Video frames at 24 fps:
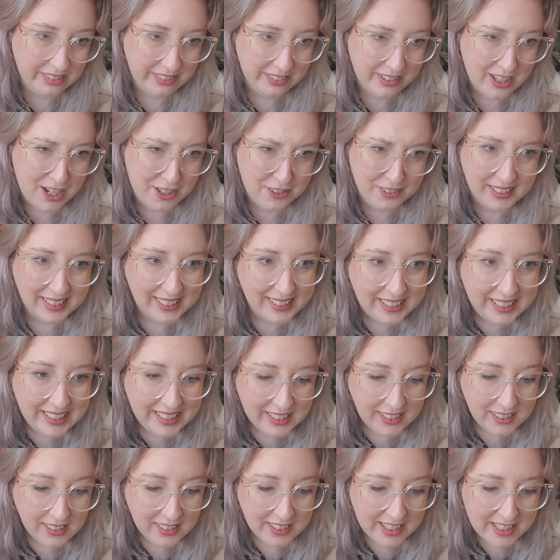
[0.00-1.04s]
Not
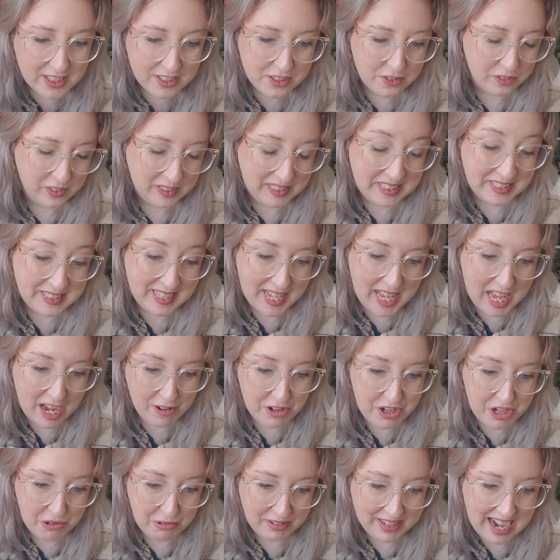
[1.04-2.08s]
really. It doesn't really say how
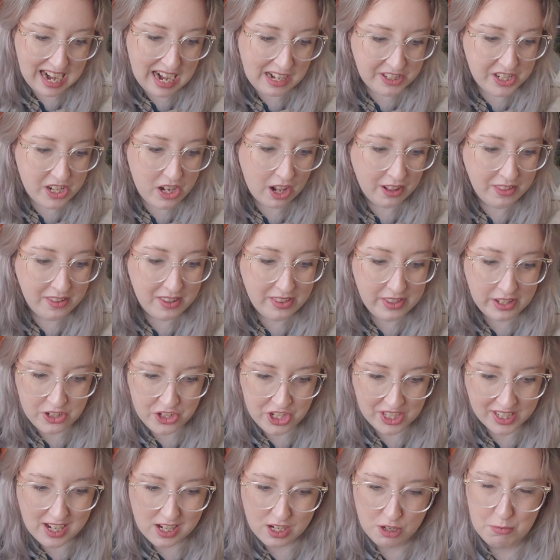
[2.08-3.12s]
she reacted other than
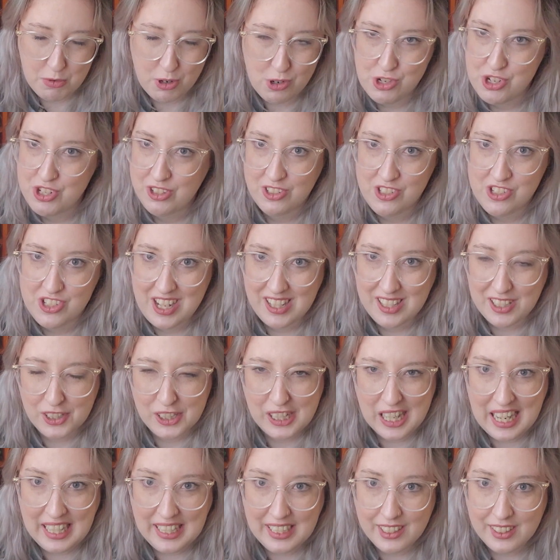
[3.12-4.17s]
she got emotional and started
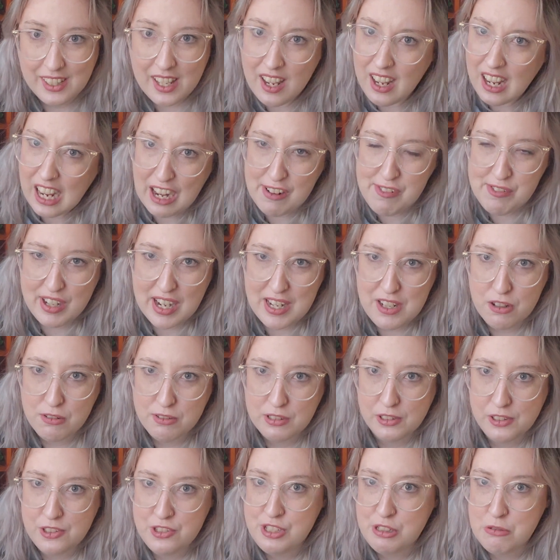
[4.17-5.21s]
crying. I've cried over
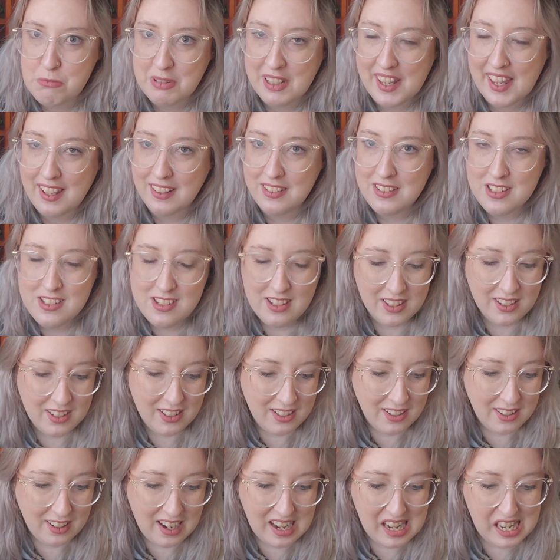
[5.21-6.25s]
losing plants.
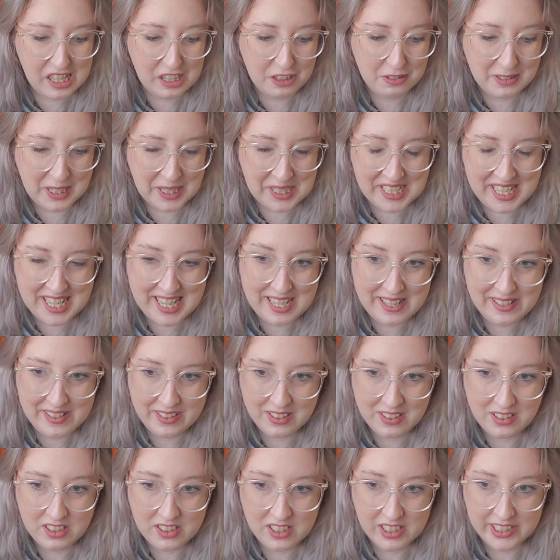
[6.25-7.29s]

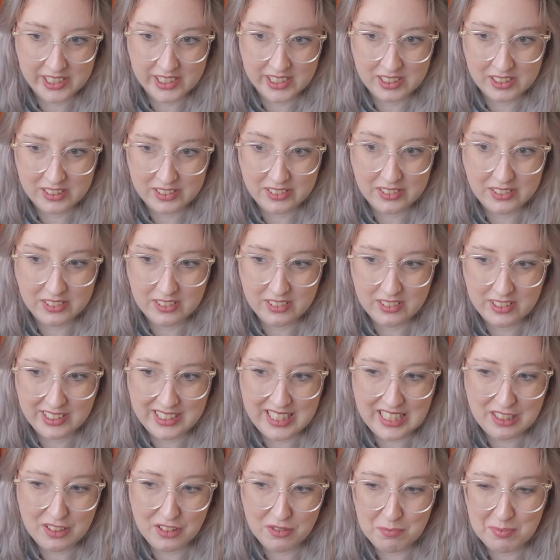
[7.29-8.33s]
Again,
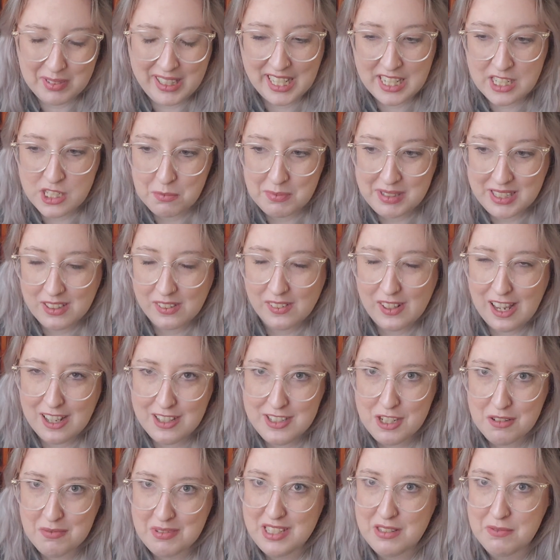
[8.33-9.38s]
plants mean a
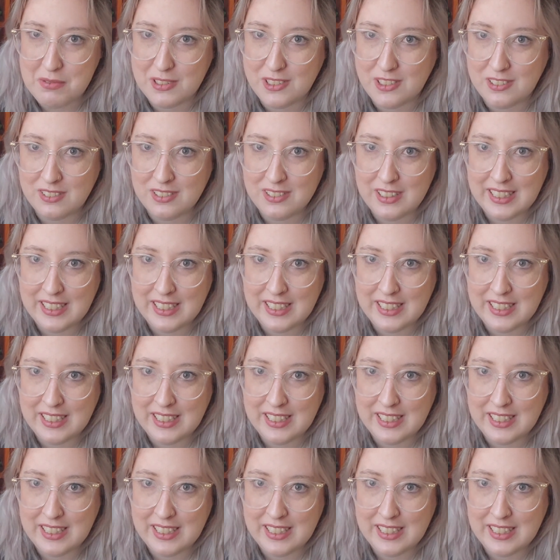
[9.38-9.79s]
lot to people.